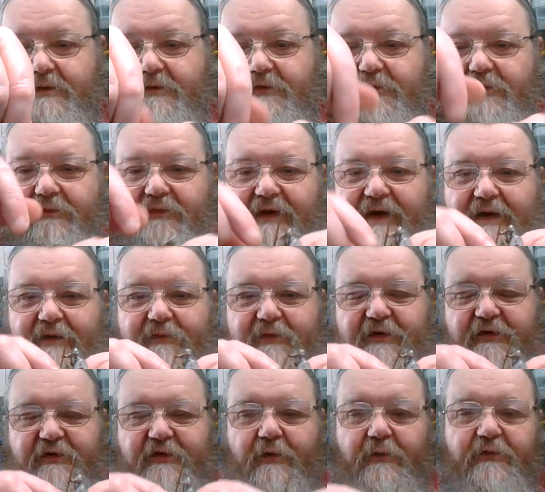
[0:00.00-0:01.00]
sort of
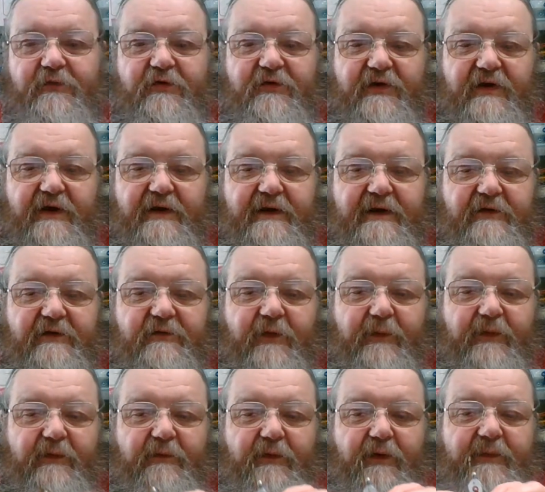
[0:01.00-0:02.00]
average soldiers, and he's
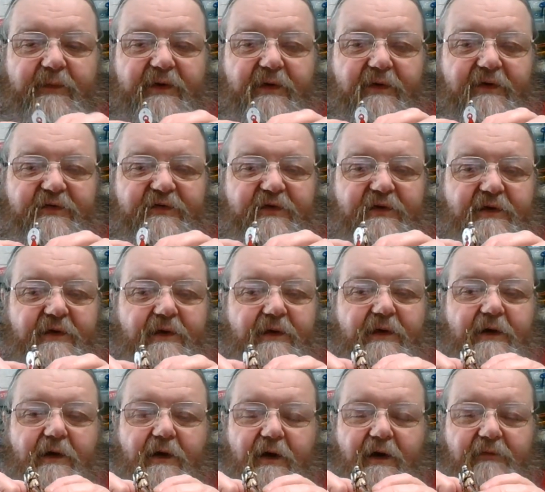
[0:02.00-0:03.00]
very Romanized.
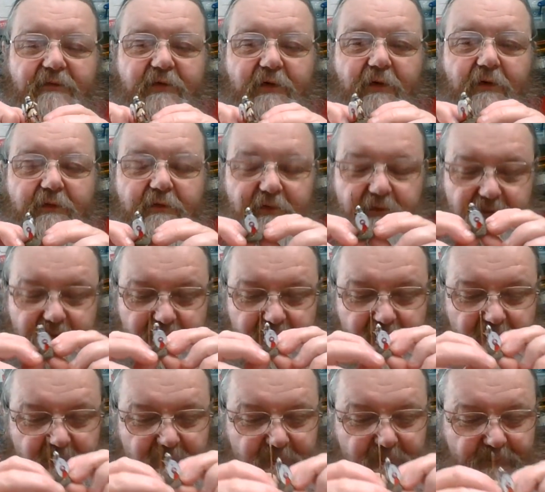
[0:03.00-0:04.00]
I've got
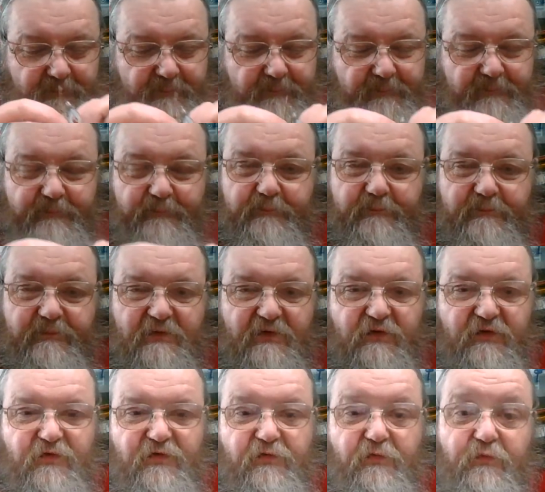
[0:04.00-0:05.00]

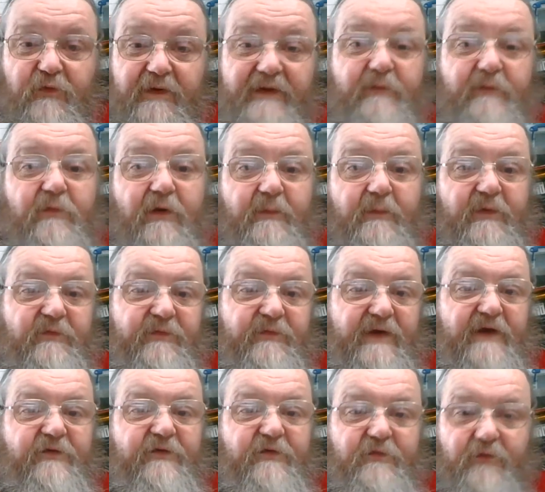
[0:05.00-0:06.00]
3 Roman
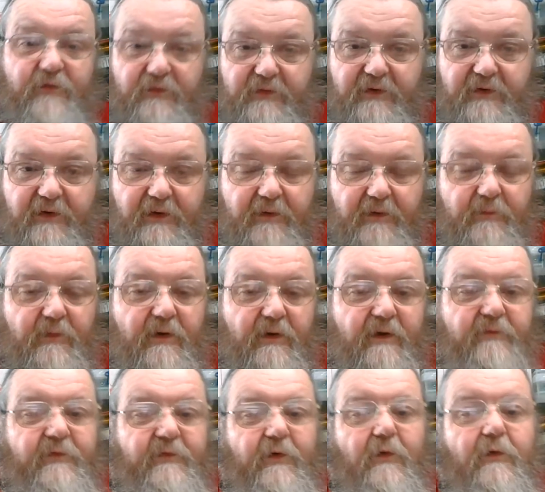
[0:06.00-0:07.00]
factions on the go.
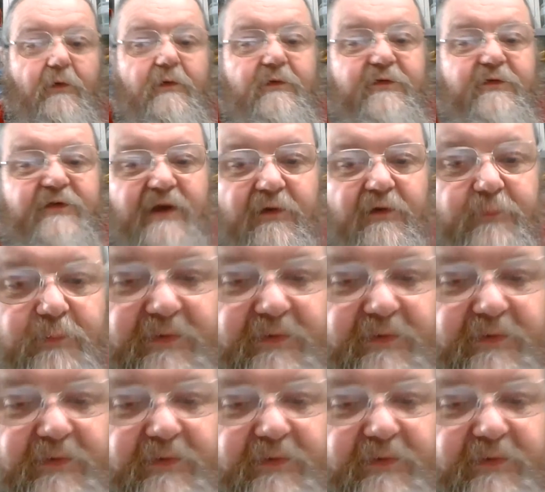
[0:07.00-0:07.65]
I've got South